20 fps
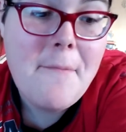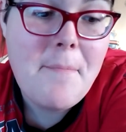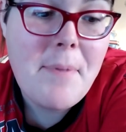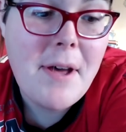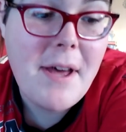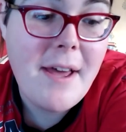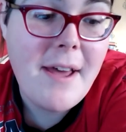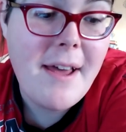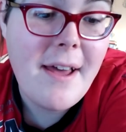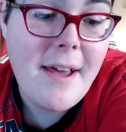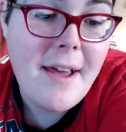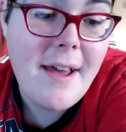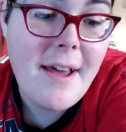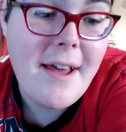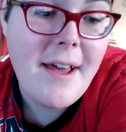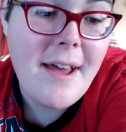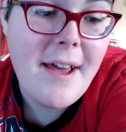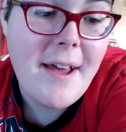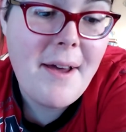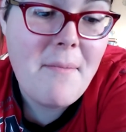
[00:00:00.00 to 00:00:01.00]
But
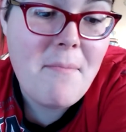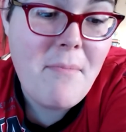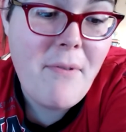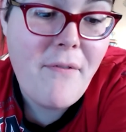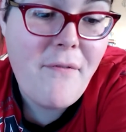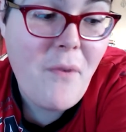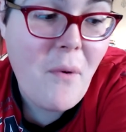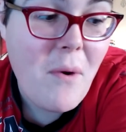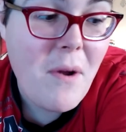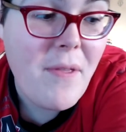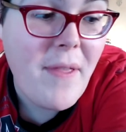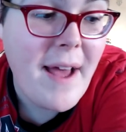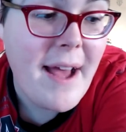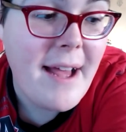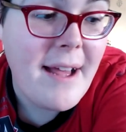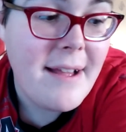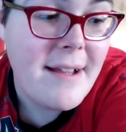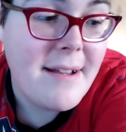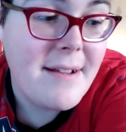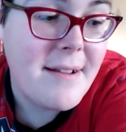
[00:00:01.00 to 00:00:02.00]
before
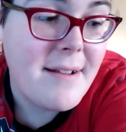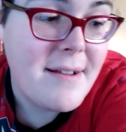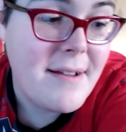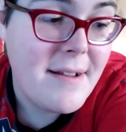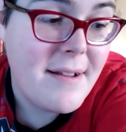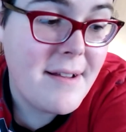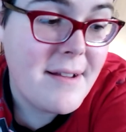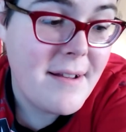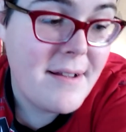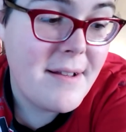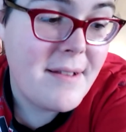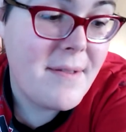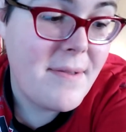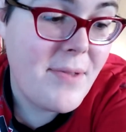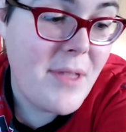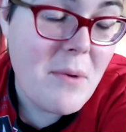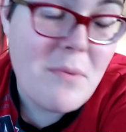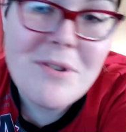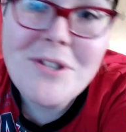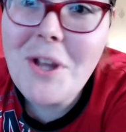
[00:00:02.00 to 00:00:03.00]
that,
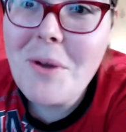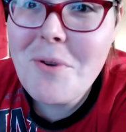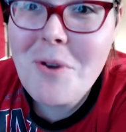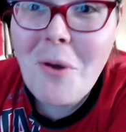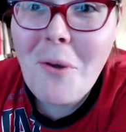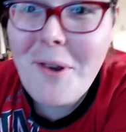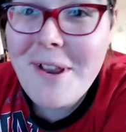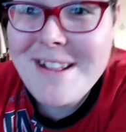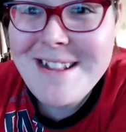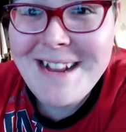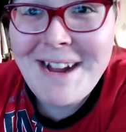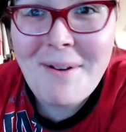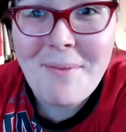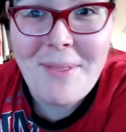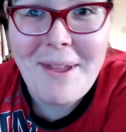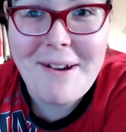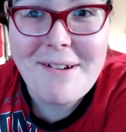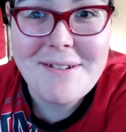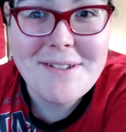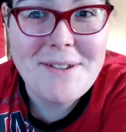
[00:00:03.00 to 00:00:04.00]
there was no knowledge out
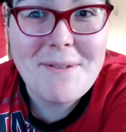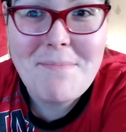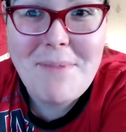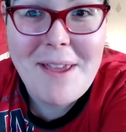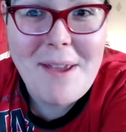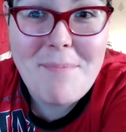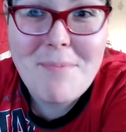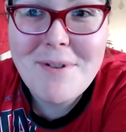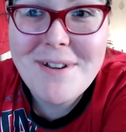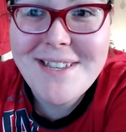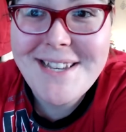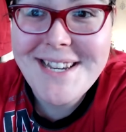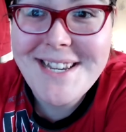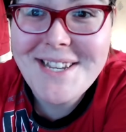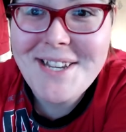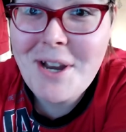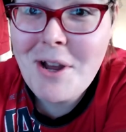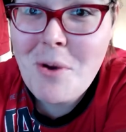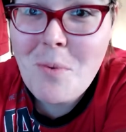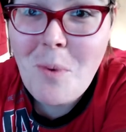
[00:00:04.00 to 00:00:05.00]
there, so people
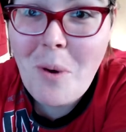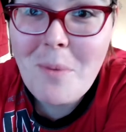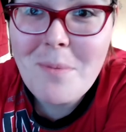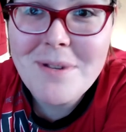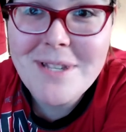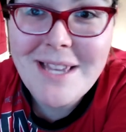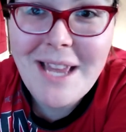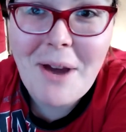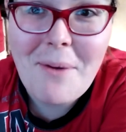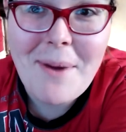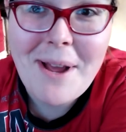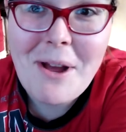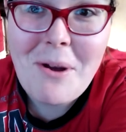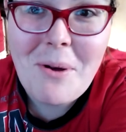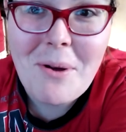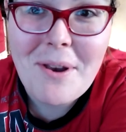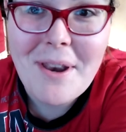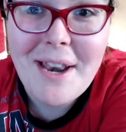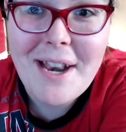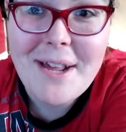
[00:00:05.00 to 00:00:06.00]
didn't know what was going
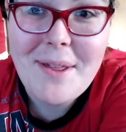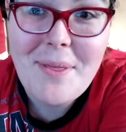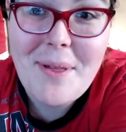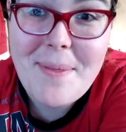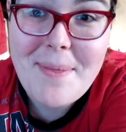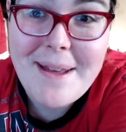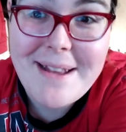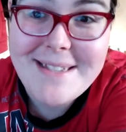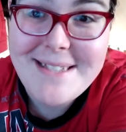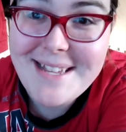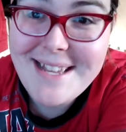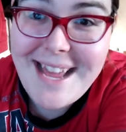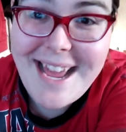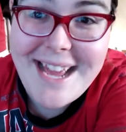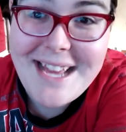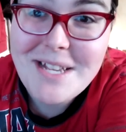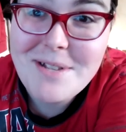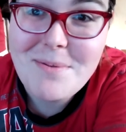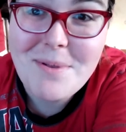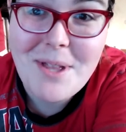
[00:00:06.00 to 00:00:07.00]
on. And I think that's the
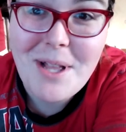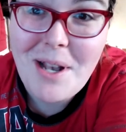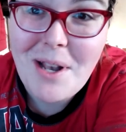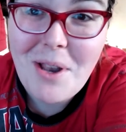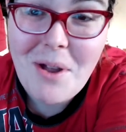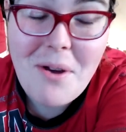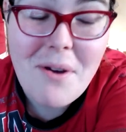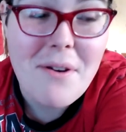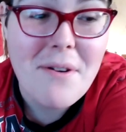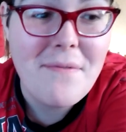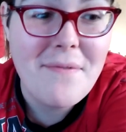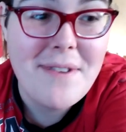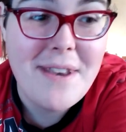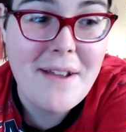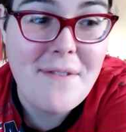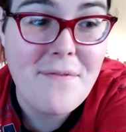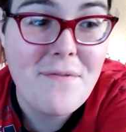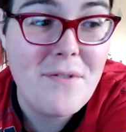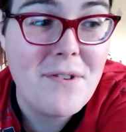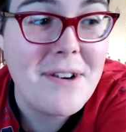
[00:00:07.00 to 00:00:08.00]
case with a lot of
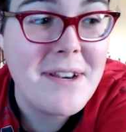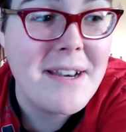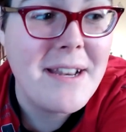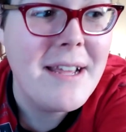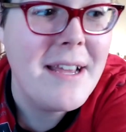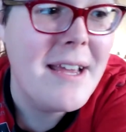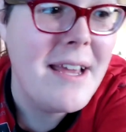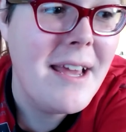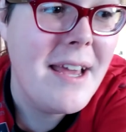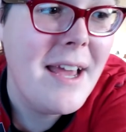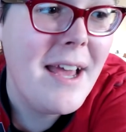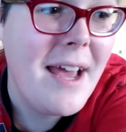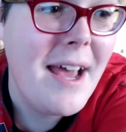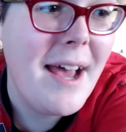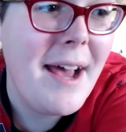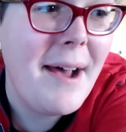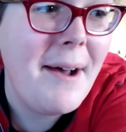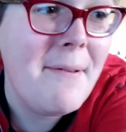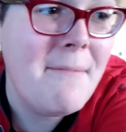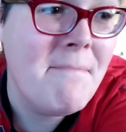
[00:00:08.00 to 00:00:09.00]
different
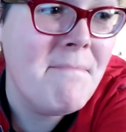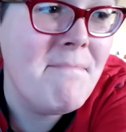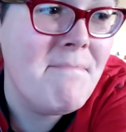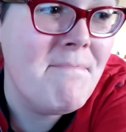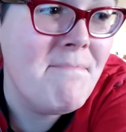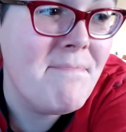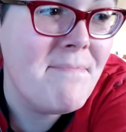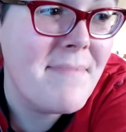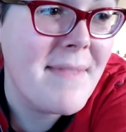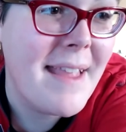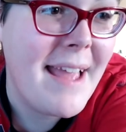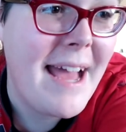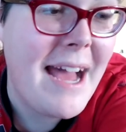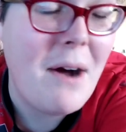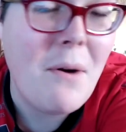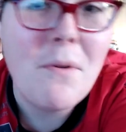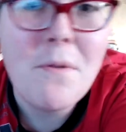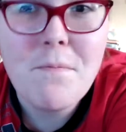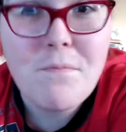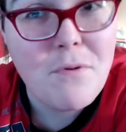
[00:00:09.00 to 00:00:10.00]

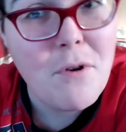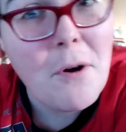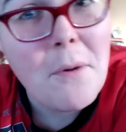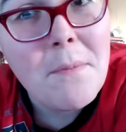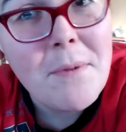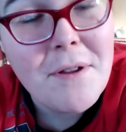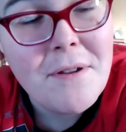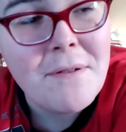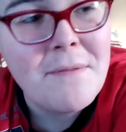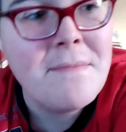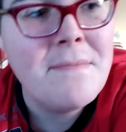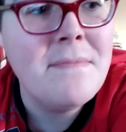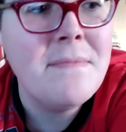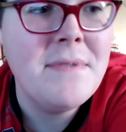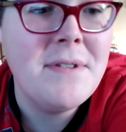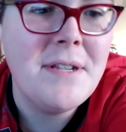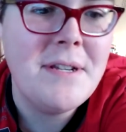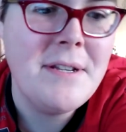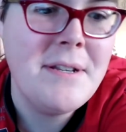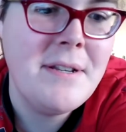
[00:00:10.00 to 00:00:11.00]
health
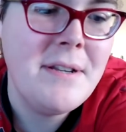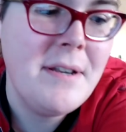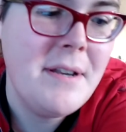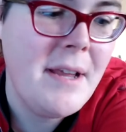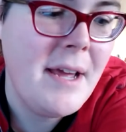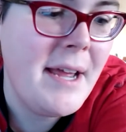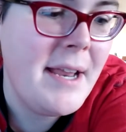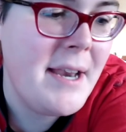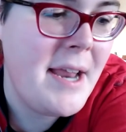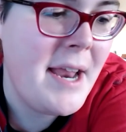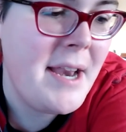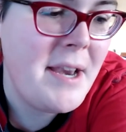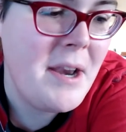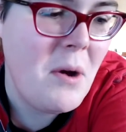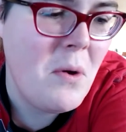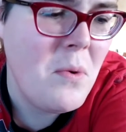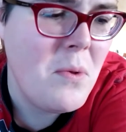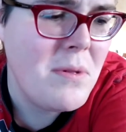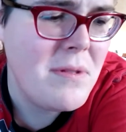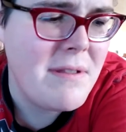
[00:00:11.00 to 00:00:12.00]
problems and
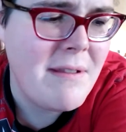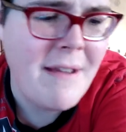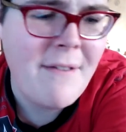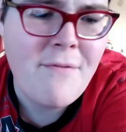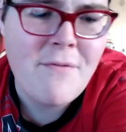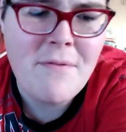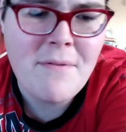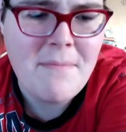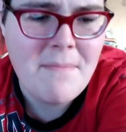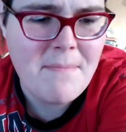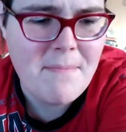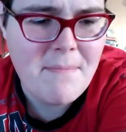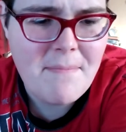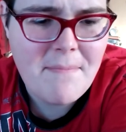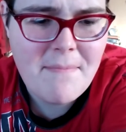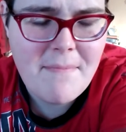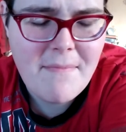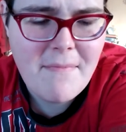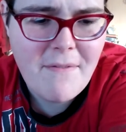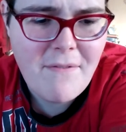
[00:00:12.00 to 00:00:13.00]
all different
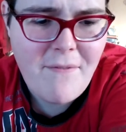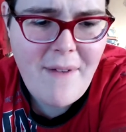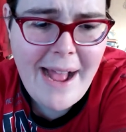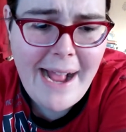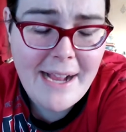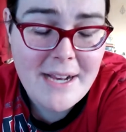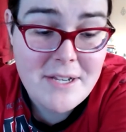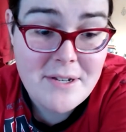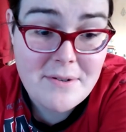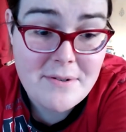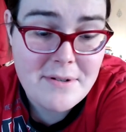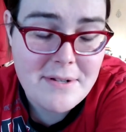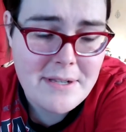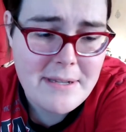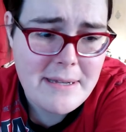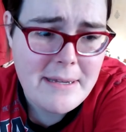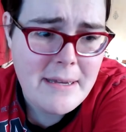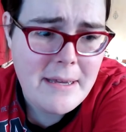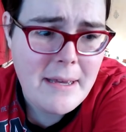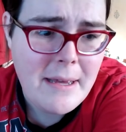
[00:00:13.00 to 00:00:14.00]
factors.